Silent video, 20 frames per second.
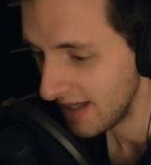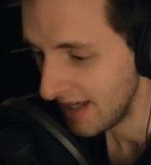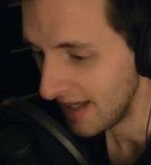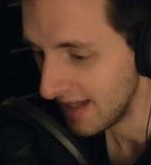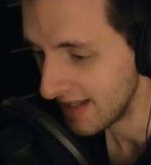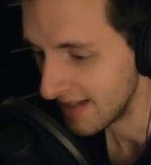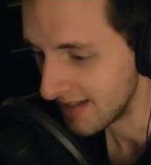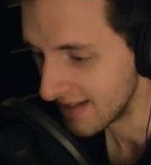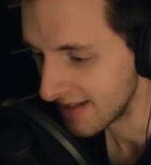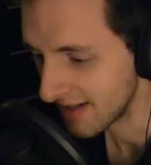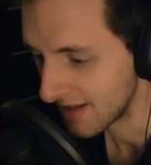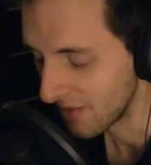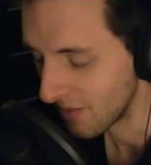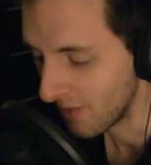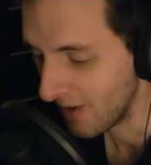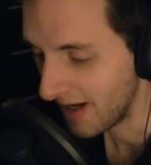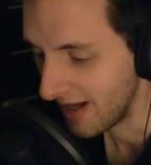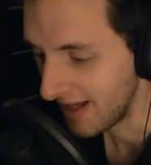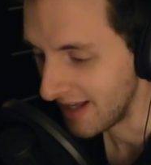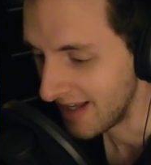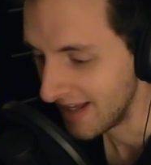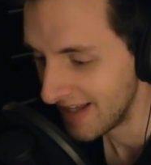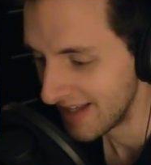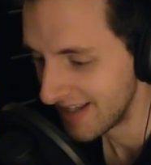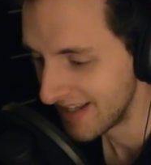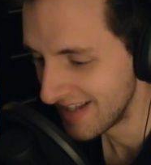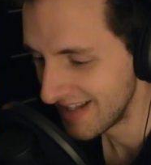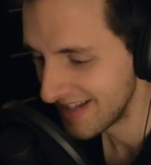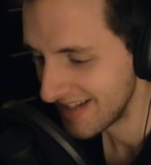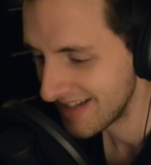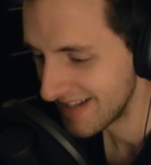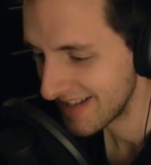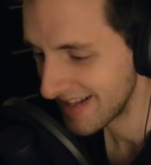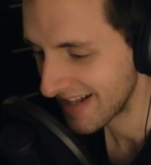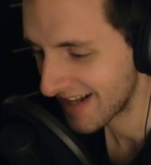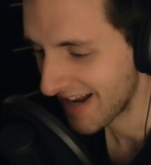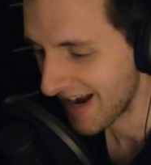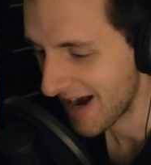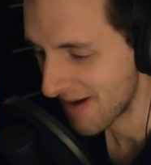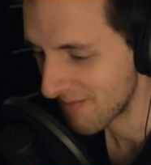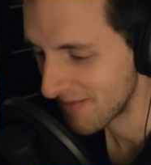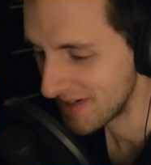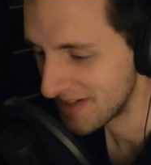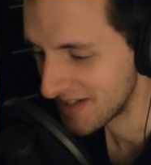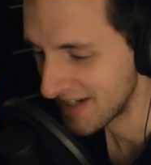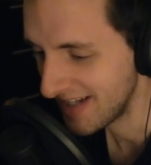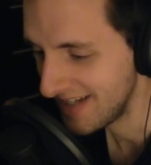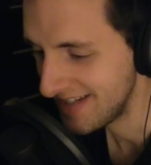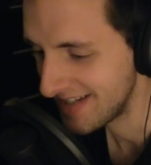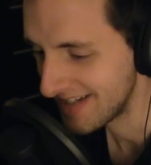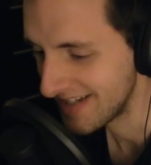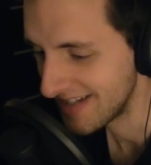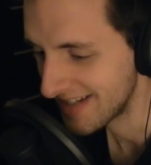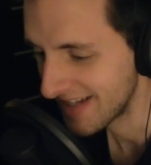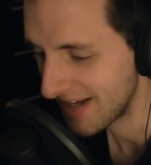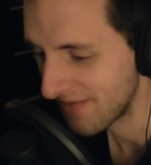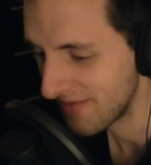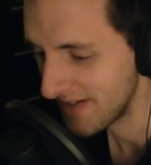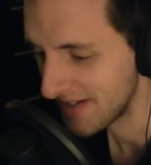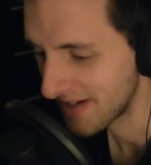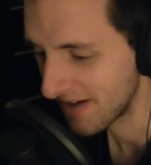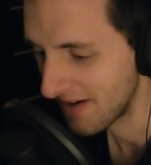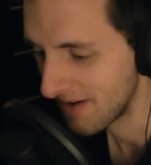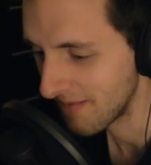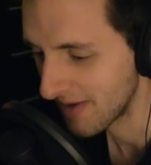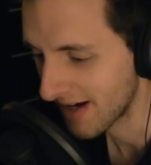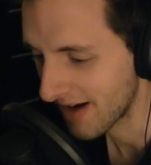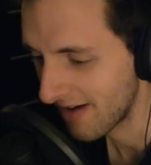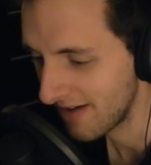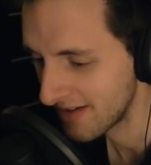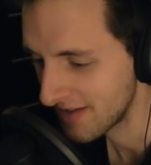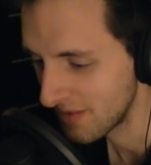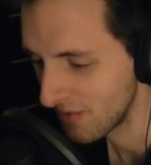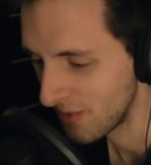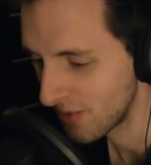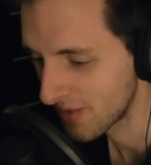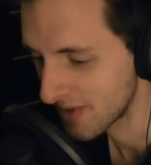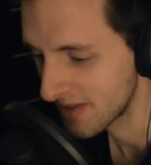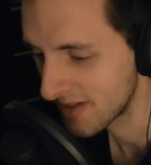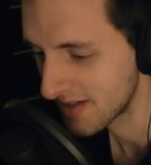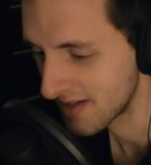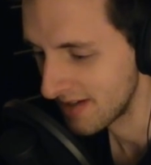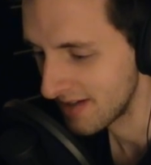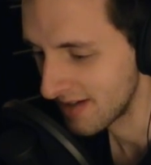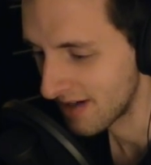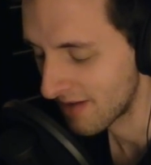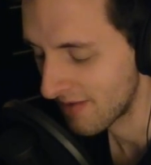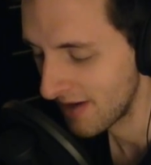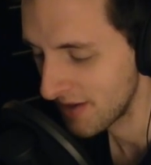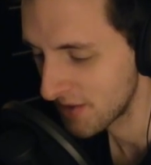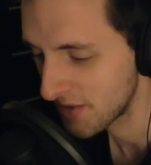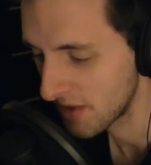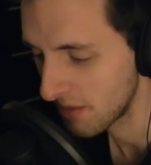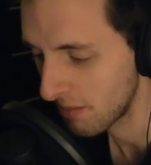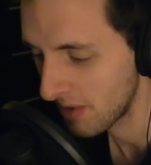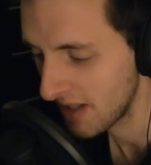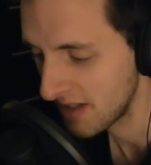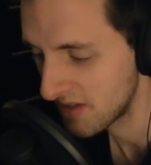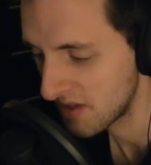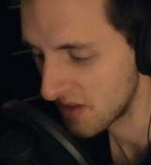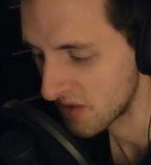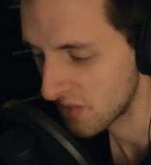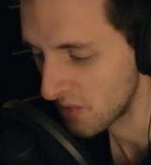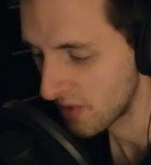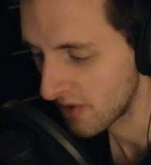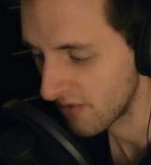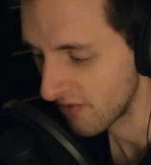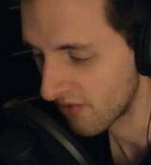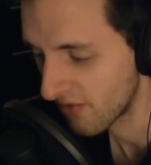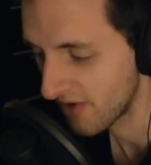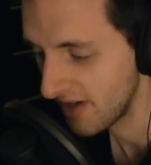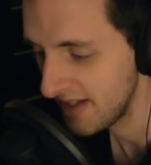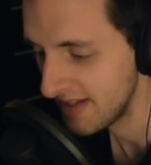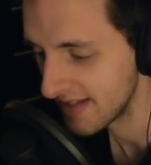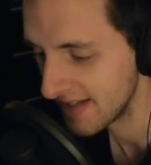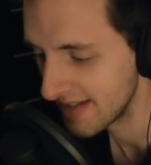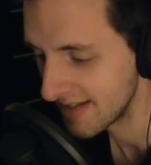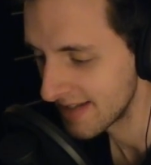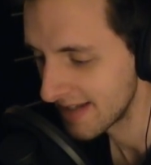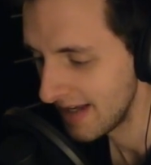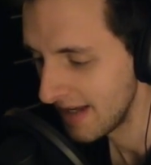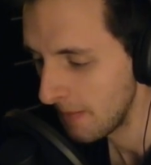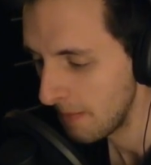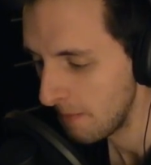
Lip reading: and the way the camera changes every time a character walks in a certain direction on the PlayStation 1 and freezes,